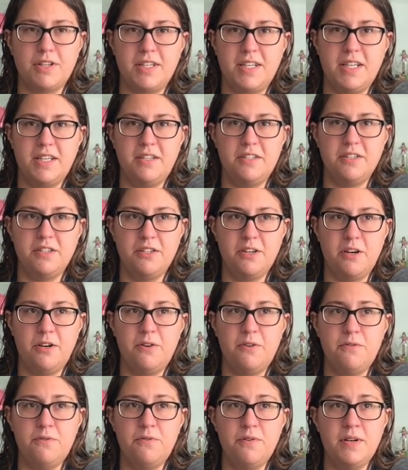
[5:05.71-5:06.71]
needed to
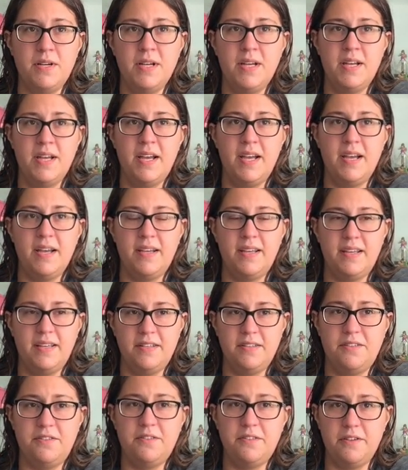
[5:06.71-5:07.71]
go
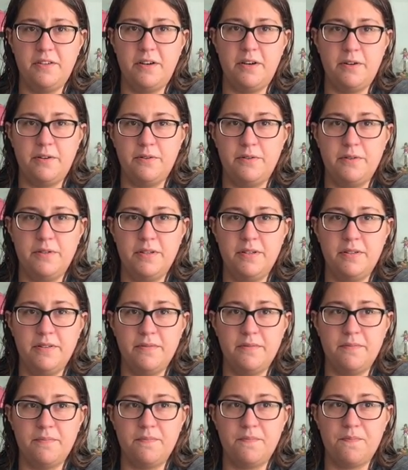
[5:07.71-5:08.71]
into the code,
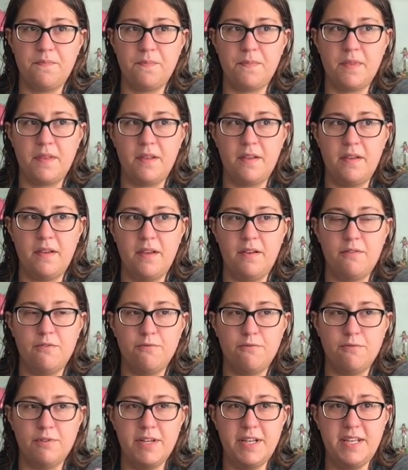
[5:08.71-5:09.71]

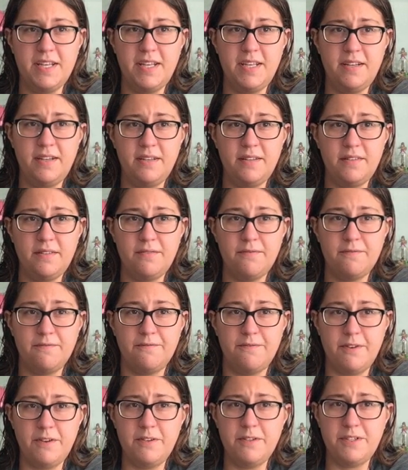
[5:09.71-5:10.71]

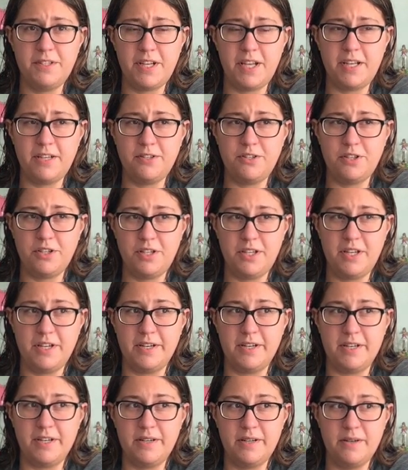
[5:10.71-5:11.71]
reverse
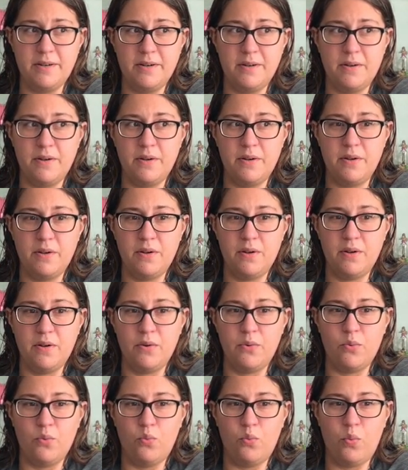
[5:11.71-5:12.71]
engineer
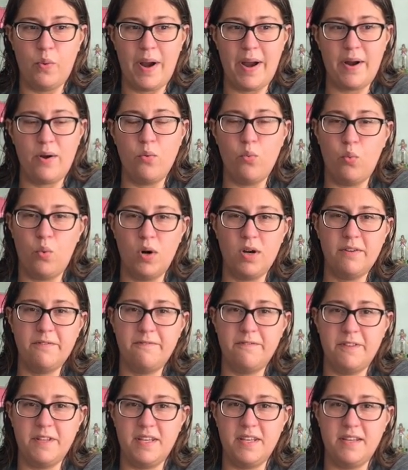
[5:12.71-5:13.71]
where one
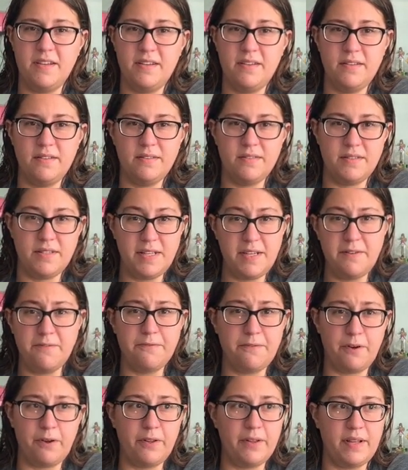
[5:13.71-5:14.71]
of the
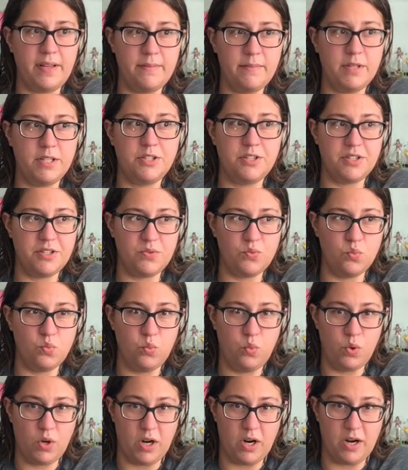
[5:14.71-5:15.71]
default images
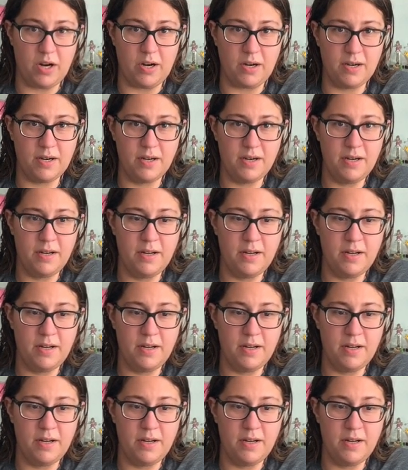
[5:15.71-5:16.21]
were,